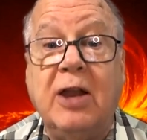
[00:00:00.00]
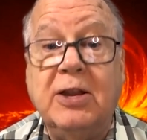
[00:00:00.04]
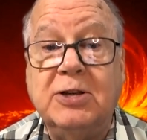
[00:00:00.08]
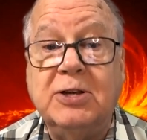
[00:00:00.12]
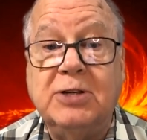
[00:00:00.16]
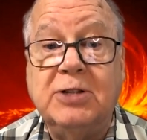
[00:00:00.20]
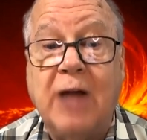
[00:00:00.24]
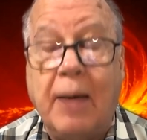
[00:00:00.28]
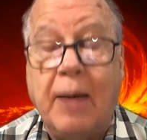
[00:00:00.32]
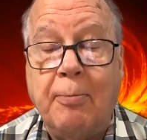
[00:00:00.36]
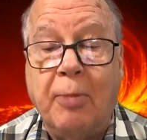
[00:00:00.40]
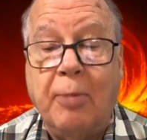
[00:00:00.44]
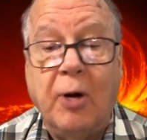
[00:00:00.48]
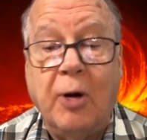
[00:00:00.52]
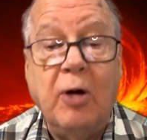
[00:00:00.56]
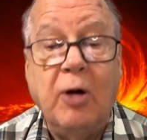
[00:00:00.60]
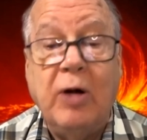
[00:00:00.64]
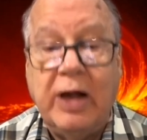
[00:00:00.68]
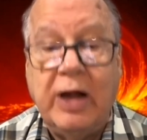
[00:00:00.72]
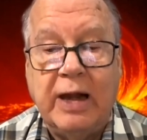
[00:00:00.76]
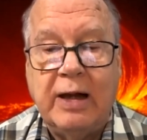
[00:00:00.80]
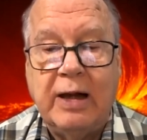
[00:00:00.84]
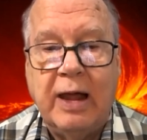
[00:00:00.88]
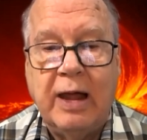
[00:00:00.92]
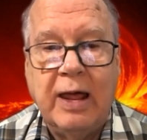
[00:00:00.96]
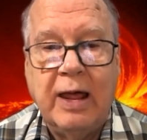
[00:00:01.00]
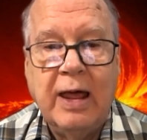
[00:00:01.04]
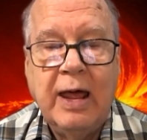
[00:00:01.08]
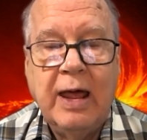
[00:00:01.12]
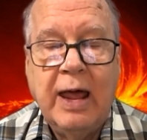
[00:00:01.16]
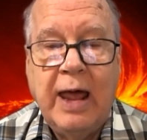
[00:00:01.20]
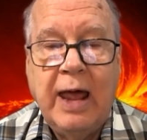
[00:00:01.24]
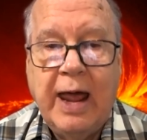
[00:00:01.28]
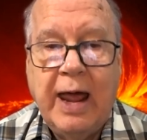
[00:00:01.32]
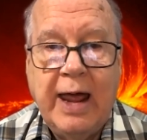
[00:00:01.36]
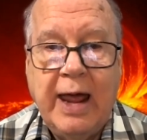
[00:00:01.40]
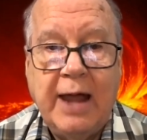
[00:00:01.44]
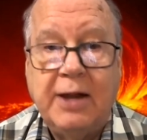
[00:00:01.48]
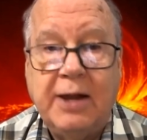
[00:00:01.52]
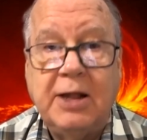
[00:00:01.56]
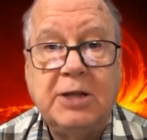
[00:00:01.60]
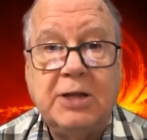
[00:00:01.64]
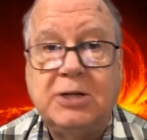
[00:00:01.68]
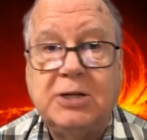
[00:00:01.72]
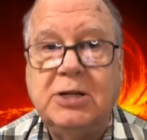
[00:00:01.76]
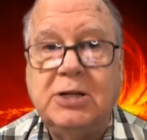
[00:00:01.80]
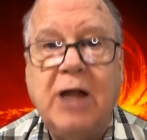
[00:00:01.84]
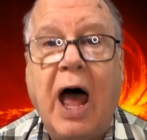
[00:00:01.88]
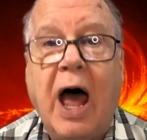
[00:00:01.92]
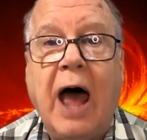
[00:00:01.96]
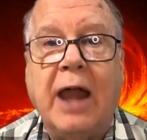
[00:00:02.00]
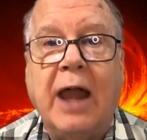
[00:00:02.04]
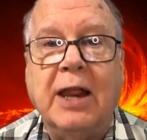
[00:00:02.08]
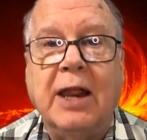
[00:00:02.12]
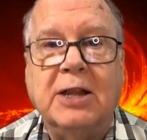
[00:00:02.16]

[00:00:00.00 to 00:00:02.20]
is not burning, and it's not.